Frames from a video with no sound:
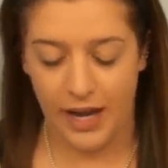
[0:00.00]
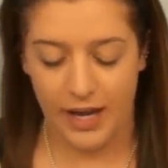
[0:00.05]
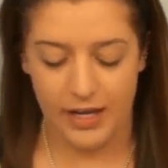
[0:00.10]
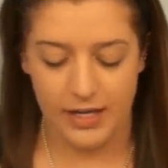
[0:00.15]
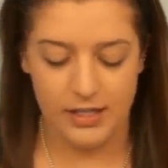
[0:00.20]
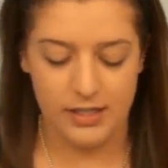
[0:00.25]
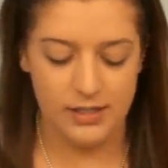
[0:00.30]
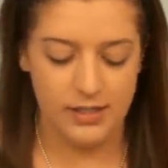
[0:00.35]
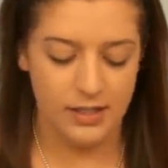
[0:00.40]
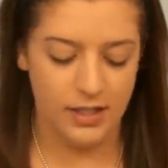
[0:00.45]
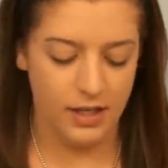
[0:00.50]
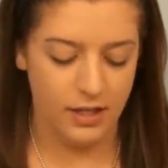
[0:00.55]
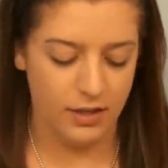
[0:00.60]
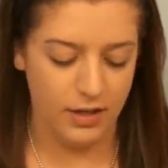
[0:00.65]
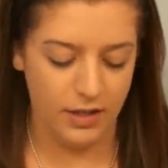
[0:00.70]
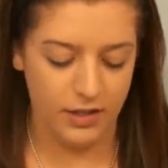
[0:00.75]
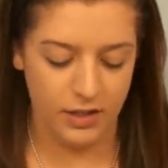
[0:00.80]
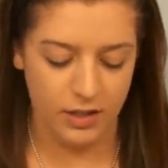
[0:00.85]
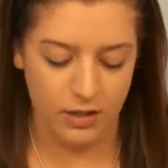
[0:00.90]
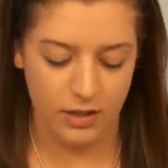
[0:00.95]
eyes and
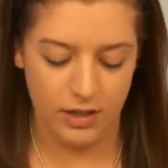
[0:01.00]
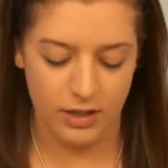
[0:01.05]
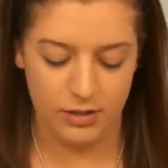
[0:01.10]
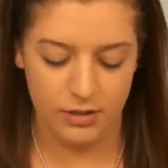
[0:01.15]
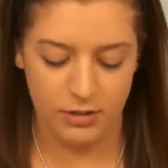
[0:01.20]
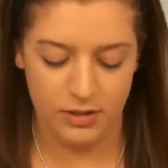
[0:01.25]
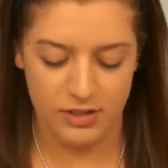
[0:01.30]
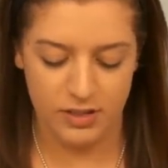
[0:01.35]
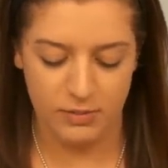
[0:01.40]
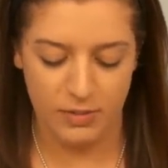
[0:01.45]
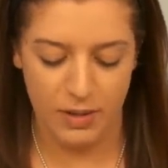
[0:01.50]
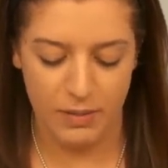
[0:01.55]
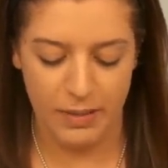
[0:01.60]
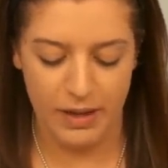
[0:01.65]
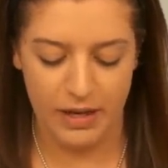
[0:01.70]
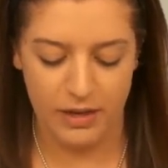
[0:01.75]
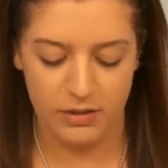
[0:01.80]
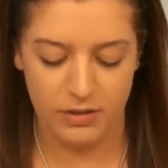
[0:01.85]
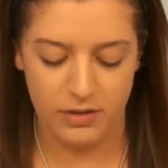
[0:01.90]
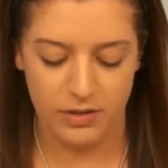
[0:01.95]
around the contours of my
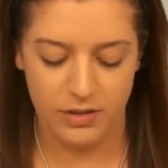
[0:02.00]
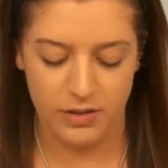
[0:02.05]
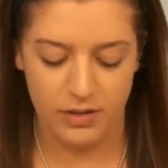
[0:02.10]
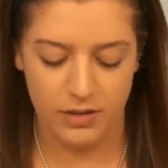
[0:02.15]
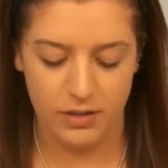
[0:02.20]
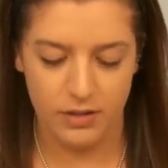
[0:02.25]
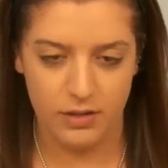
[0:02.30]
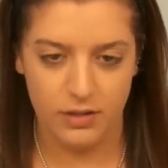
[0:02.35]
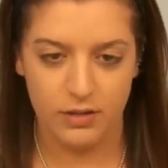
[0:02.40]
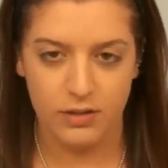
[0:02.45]
mouth.